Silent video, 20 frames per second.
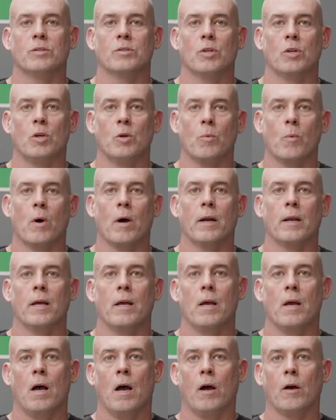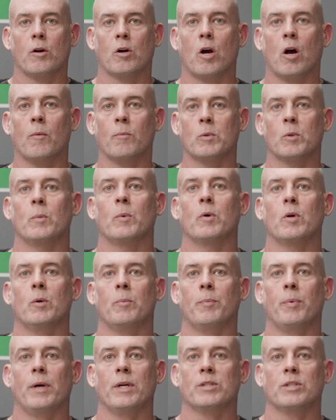So you want a comfortable
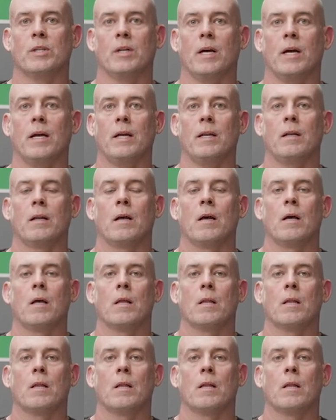compression height,